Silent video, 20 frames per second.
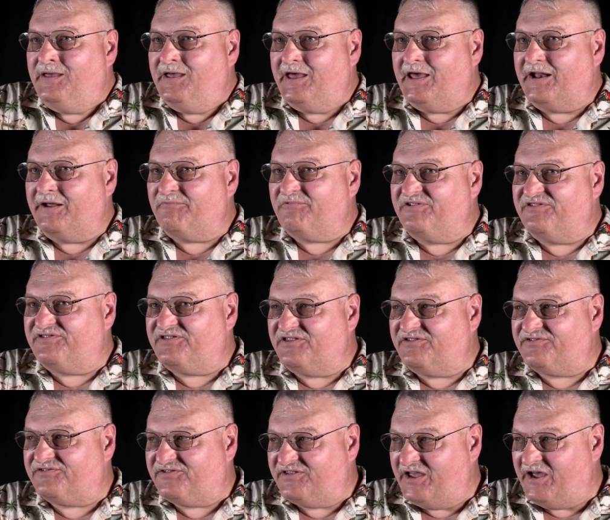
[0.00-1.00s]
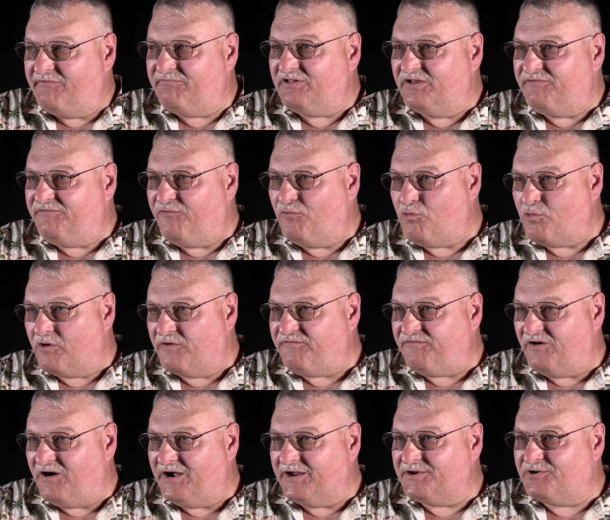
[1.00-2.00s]
And it was this heavily
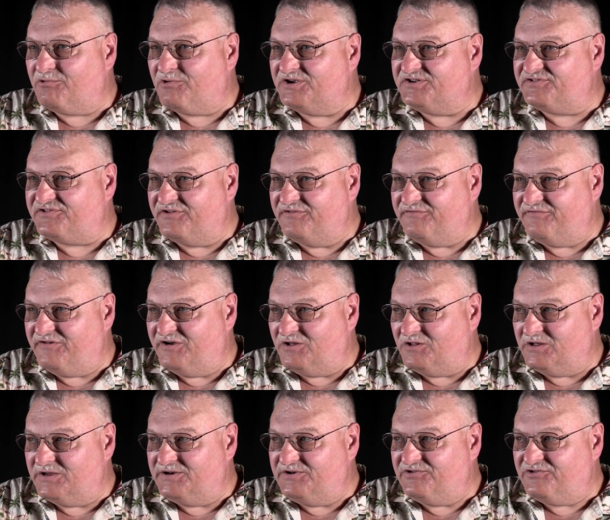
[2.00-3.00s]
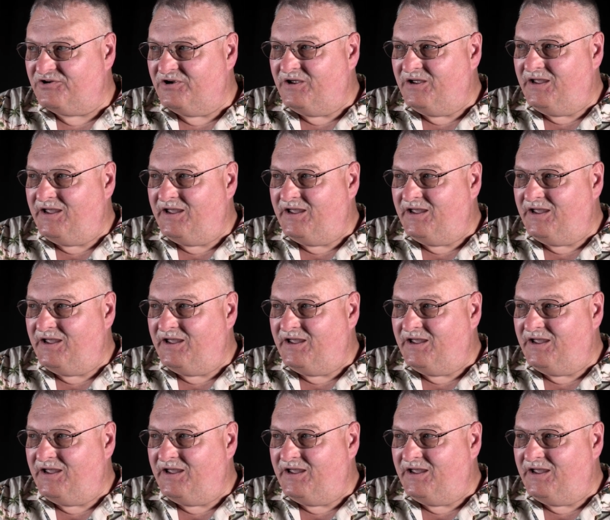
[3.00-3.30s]
fortified Christian village.